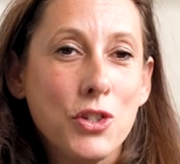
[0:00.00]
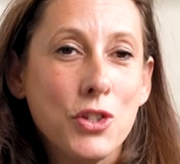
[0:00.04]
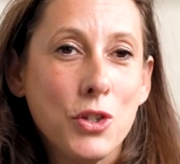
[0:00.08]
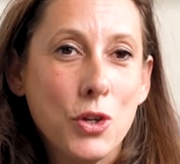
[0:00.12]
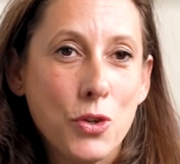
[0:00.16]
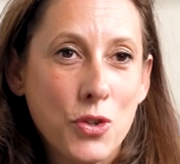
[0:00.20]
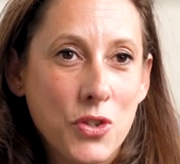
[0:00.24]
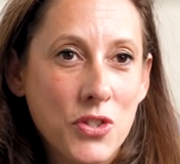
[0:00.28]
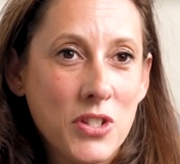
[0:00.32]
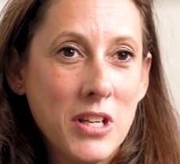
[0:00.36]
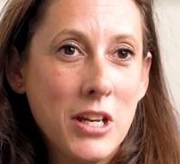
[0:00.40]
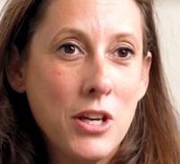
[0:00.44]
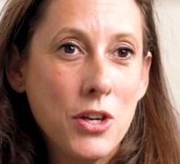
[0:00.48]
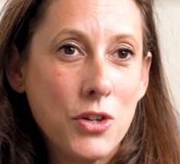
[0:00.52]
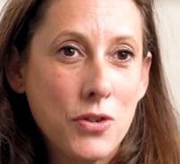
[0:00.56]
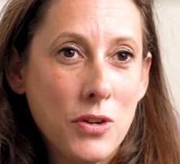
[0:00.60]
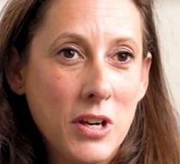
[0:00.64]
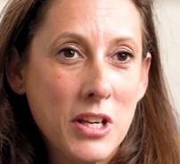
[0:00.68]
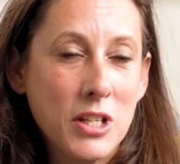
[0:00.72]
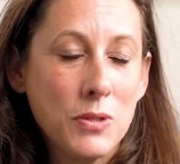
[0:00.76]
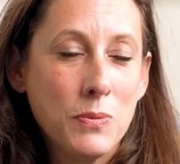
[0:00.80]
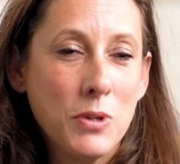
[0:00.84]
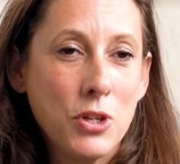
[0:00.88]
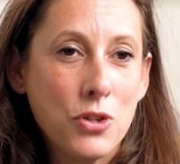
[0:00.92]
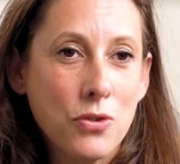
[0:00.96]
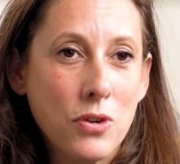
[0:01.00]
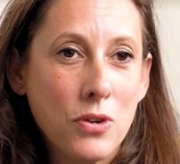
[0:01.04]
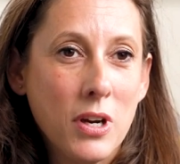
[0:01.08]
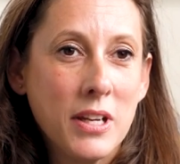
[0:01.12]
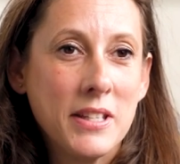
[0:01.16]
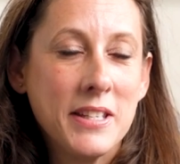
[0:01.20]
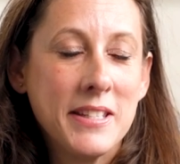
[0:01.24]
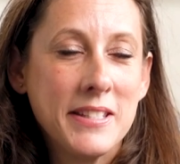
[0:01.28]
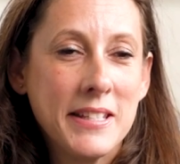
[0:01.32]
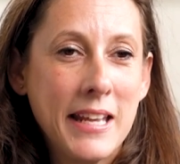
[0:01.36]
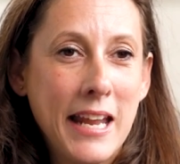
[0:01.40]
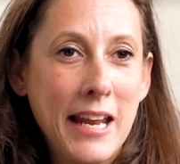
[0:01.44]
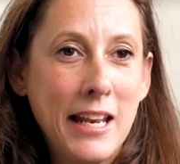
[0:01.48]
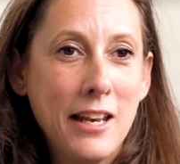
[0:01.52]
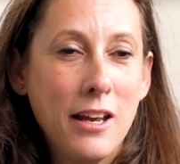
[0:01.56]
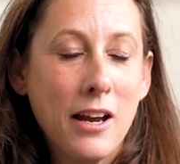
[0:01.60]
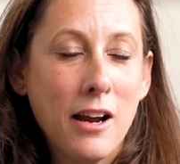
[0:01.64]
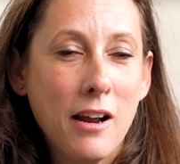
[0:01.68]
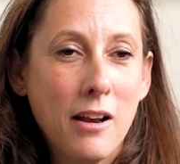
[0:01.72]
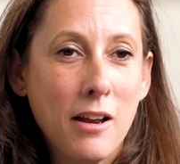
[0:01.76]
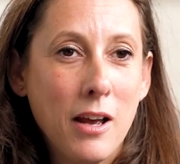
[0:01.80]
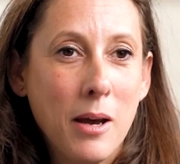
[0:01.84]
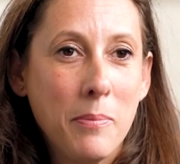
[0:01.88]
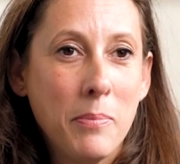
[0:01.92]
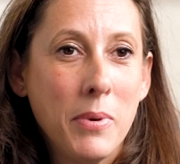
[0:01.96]
the children's interest, we try to tailor
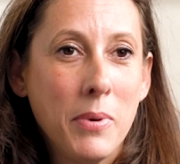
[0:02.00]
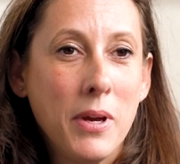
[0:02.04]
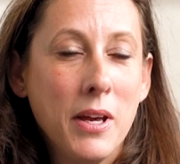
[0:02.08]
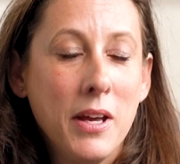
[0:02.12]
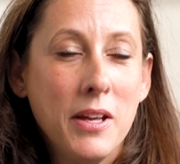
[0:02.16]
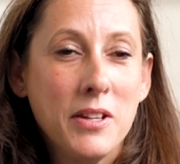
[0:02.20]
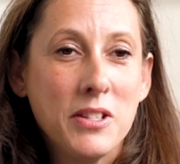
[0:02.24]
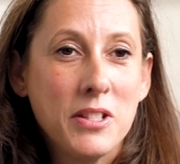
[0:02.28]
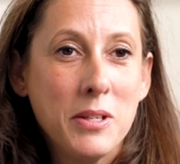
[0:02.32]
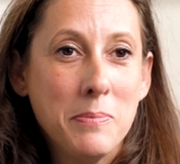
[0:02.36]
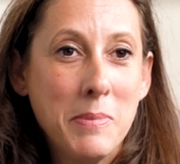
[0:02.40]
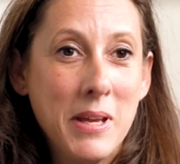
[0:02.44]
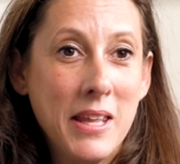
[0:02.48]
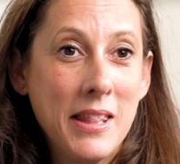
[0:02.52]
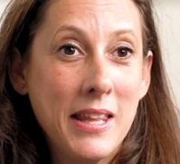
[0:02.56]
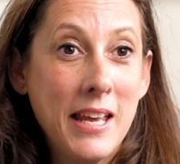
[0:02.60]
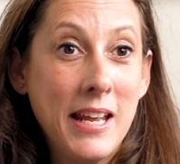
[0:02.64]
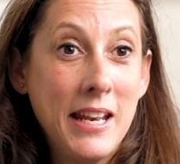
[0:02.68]
a club to meet